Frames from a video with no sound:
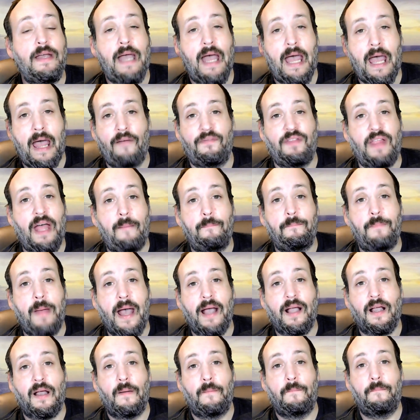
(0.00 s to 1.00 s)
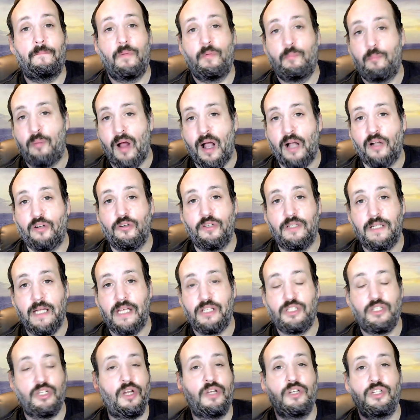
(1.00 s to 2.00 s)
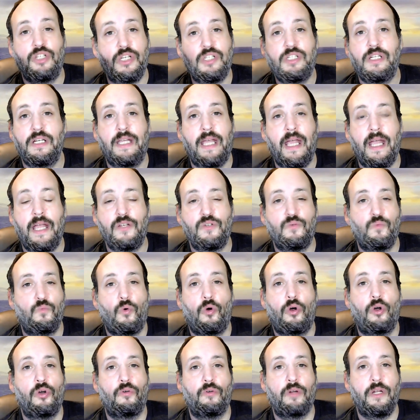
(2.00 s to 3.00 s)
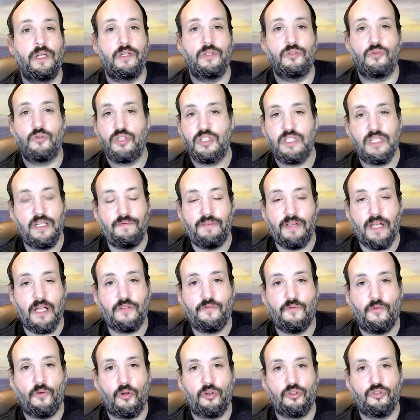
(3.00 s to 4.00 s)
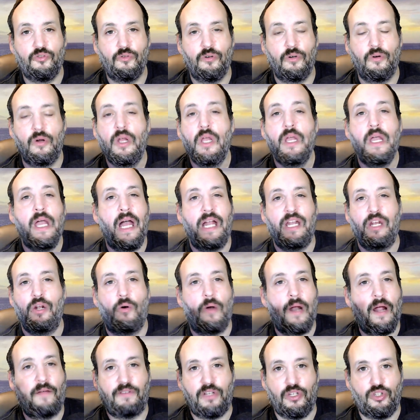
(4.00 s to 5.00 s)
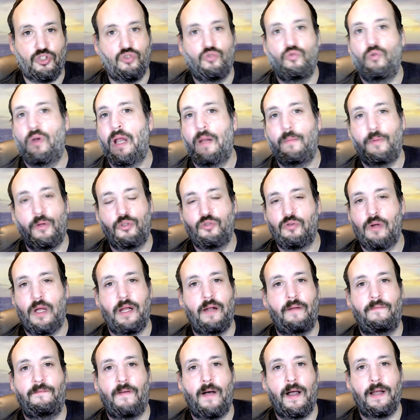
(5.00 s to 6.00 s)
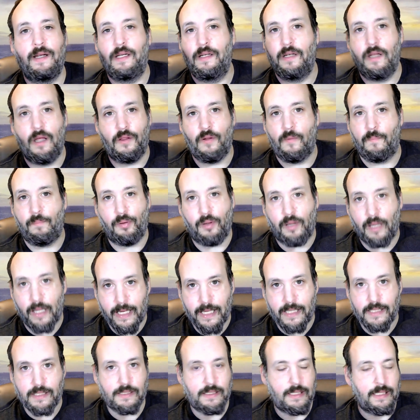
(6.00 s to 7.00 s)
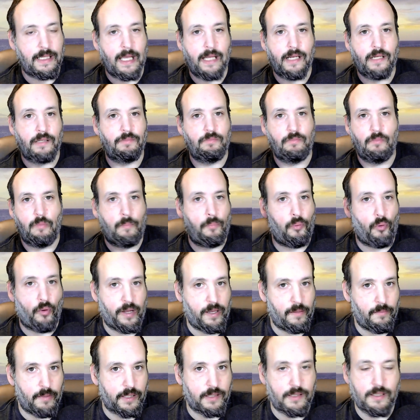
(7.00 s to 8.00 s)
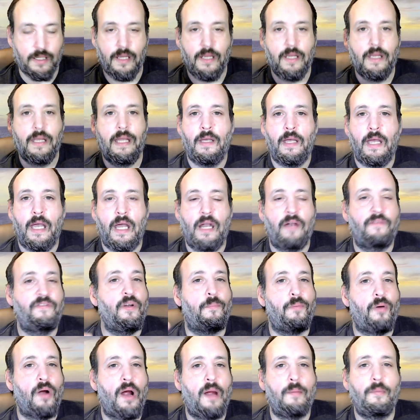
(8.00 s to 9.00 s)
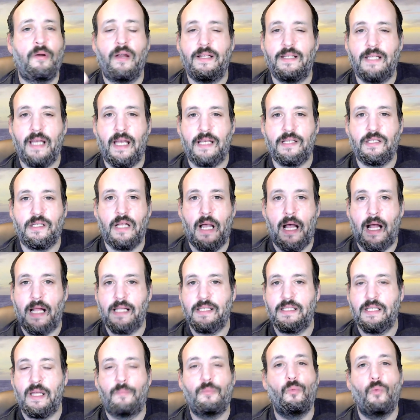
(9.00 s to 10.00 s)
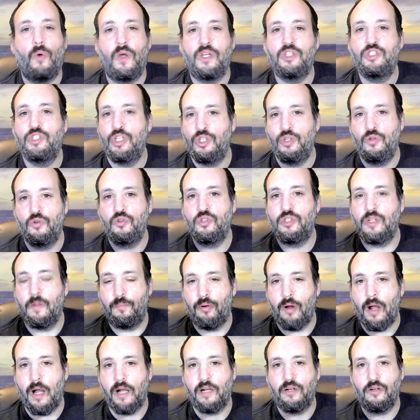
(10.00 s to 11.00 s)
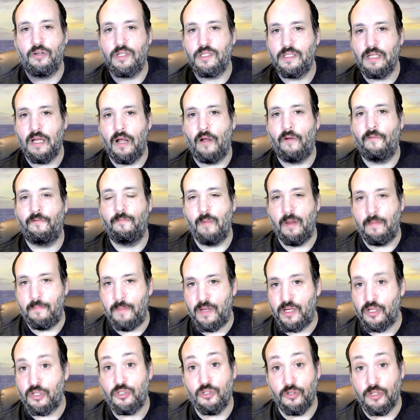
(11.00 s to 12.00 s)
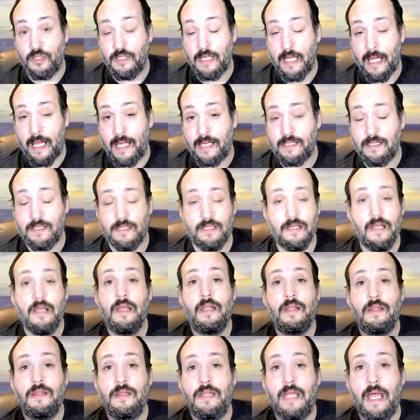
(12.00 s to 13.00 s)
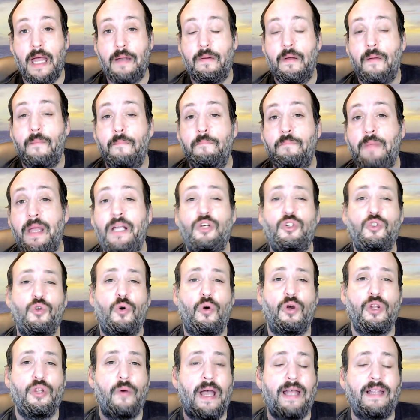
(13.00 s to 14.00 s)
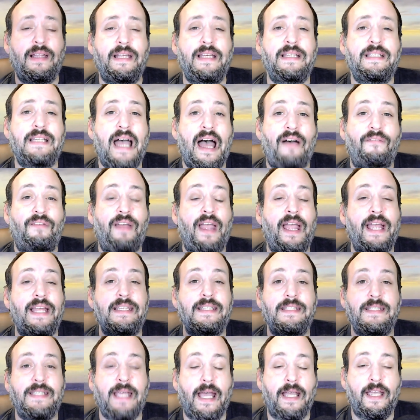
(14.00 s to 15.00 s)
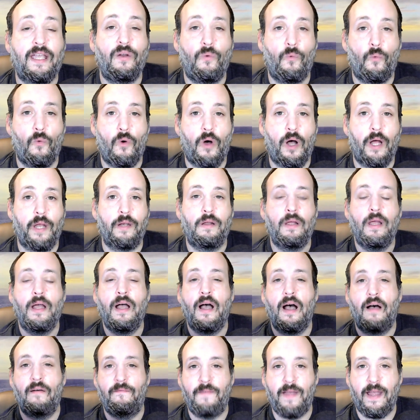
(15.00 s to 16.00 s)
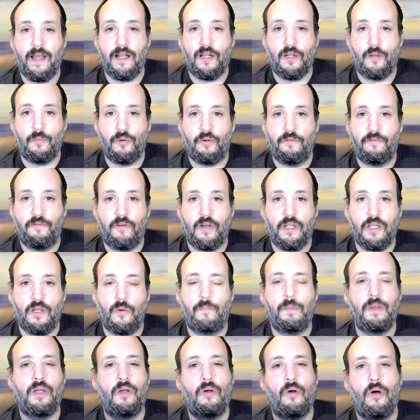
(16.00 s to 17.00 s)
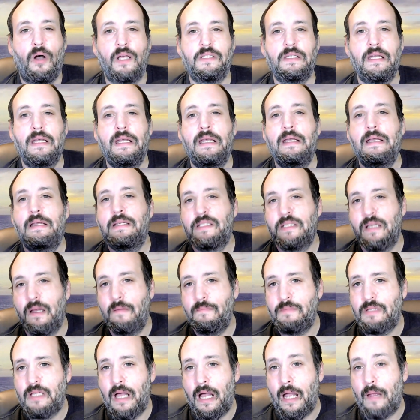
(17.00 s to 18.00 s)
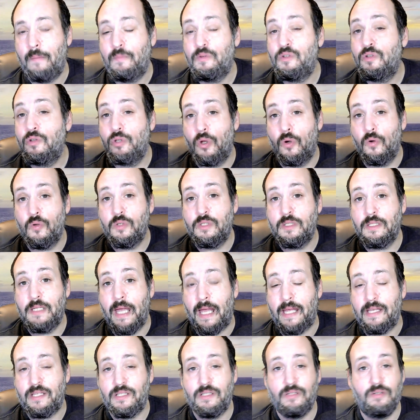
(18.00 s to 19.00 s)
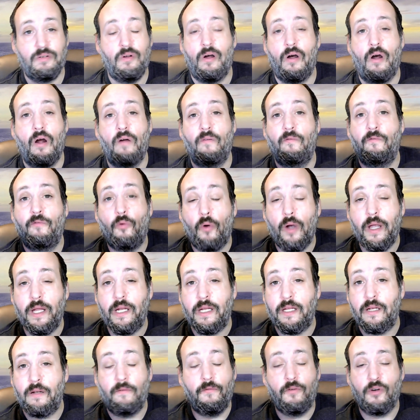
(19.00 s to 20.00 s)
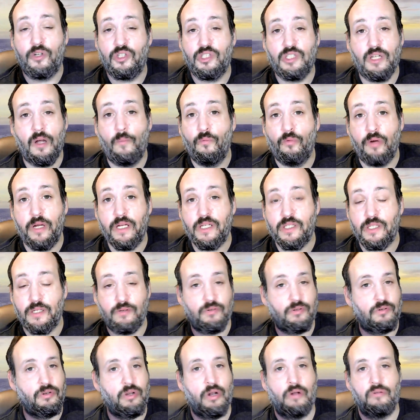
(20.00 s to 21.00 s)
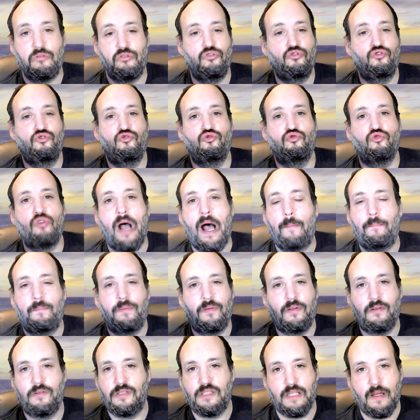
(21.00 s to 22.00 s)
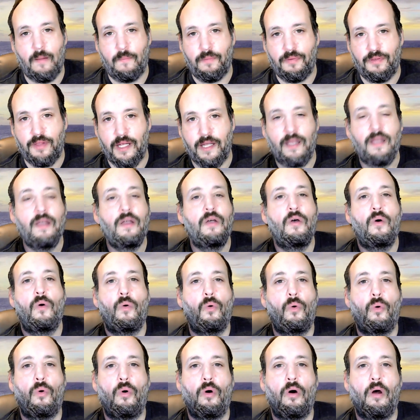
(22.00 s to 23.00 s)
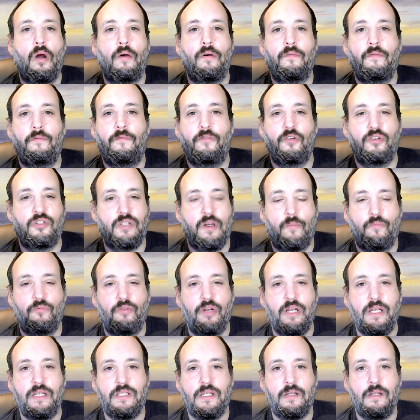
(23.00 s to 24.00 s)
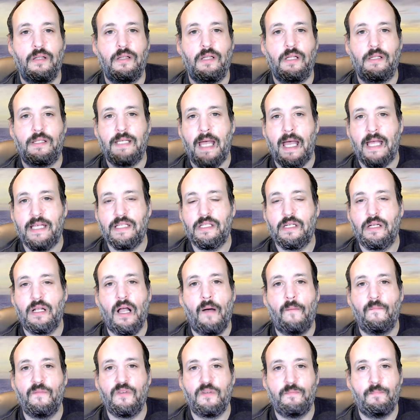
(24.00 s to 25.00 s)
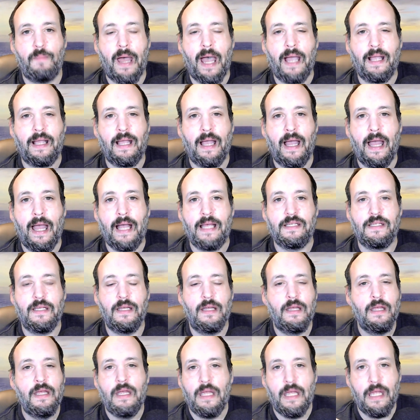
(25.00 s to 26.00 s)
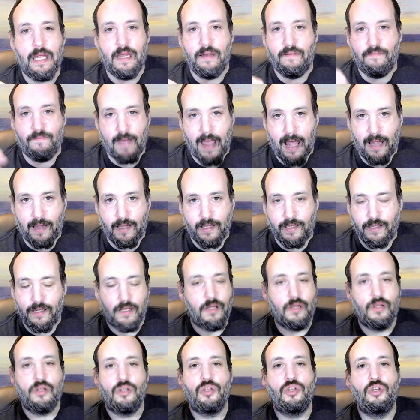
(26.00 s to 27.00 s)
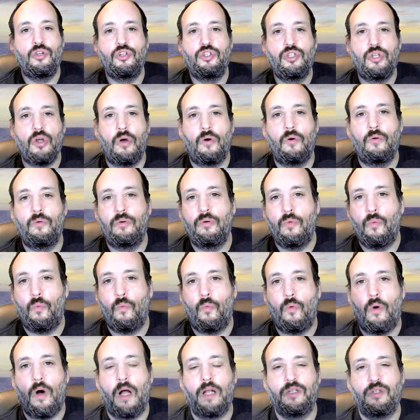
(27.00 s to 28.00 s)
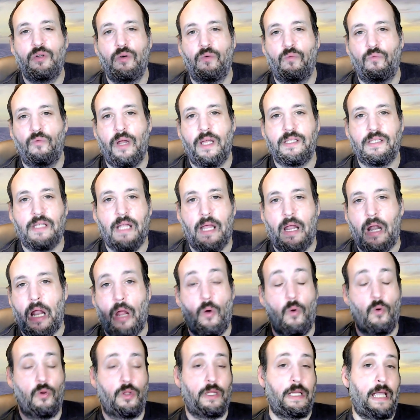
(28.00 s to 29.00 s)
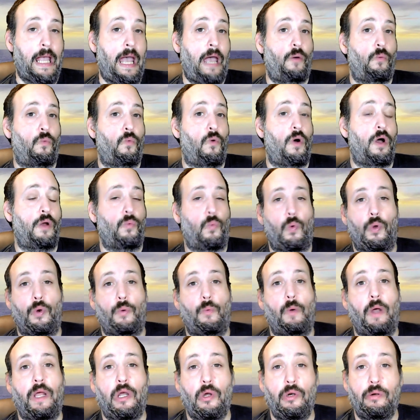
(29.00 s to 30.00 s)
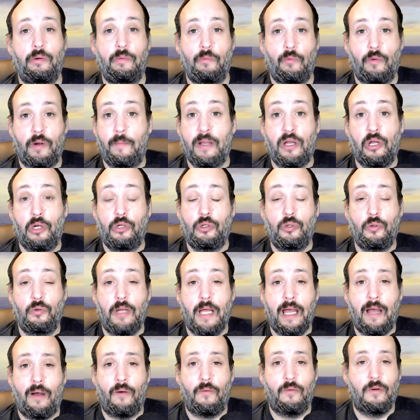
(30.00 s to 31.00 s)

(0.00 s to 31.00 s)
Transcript: Have that backup proctor test just in case Walgreens or CVS falls through and you don't have to scramble trying to find another place to get an appointment. And if your primary test concept was to use the proctored self-administered tests, then make sure you at least have a second one available for you, because sometimes those tests are voided for some reason. You dropped something, or for some reason the test comes back as invalid. You don't want to risk that. I only had one. What am I going to do now?